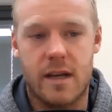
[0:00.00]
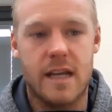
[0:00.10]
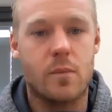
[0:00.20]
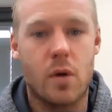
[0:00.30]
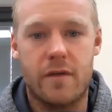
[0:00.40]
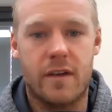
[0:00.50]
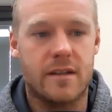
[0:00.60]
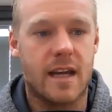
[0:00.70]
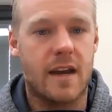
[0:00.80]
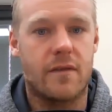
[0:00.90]
It's perfectly
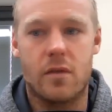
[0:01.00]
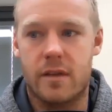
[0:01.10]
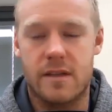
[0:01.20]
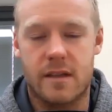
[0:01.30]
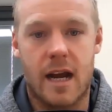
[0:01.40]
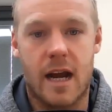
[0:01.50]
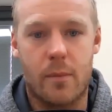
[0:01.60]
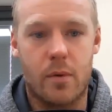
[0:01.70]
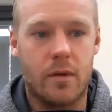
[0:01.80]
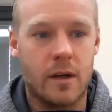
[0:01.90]
safe. Nothing's going to
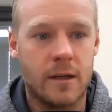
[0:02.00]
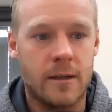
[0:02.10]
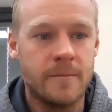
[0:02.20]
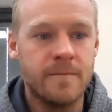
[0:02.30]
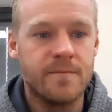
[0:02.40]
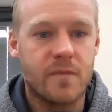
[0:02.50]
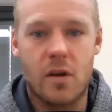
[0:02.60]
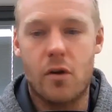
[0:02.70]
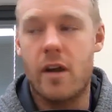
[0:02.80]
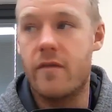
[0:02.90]
happen.
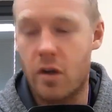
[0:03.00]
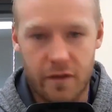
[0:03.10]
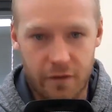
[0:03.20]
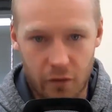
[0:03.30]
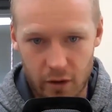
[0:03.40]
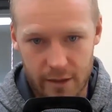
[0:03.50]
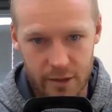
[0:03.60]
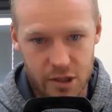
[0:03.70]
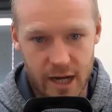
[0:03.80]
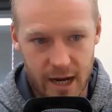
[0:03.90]
They're not even going to fall out
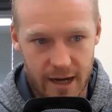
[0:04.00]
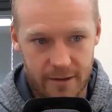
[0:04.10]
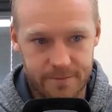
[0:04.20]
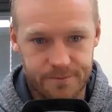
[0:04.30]
the chair.